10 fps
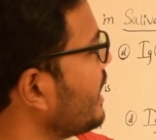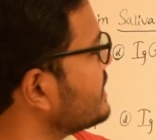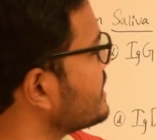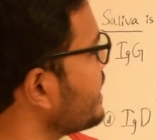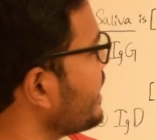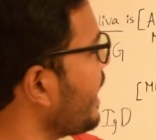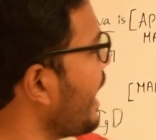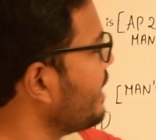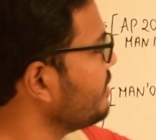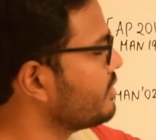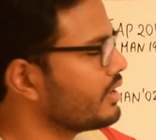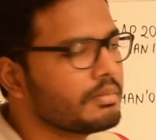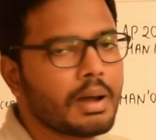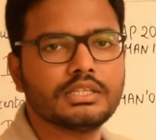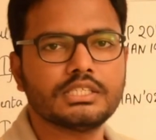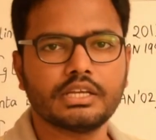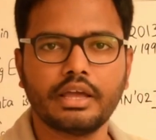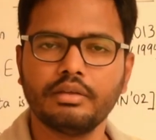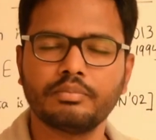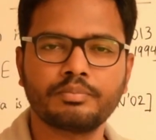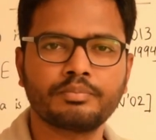IgA and serum IgA,